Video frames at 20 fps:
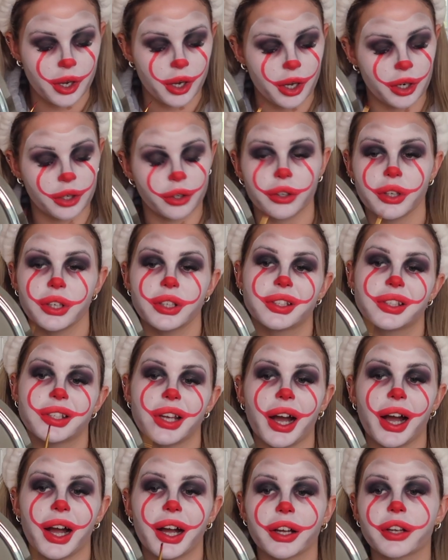And I'm going to
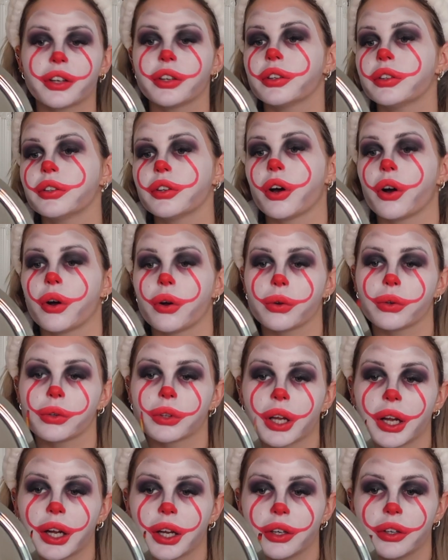darken the whole
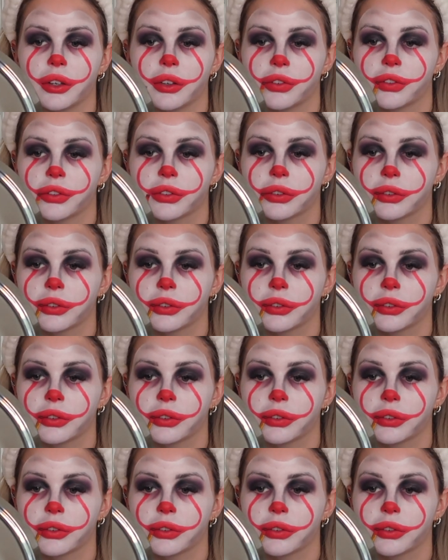kind of